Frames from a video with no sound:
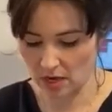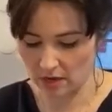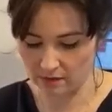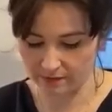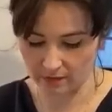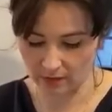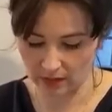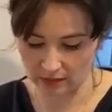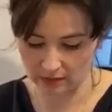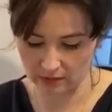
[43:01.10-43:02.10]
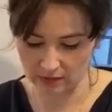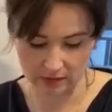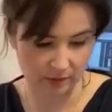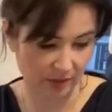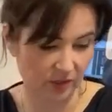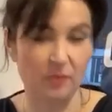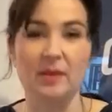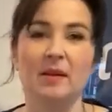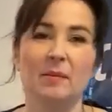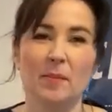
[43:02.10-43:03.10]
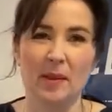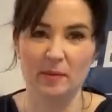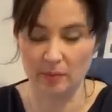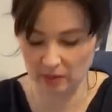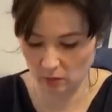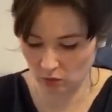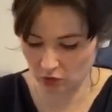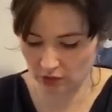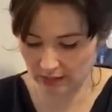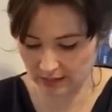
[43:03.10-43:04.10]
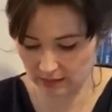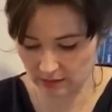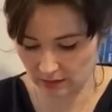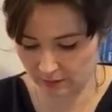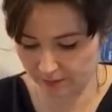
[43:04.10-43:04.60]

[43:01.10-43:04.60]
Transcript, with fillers: overlocking, especially when they're when you're washing it. So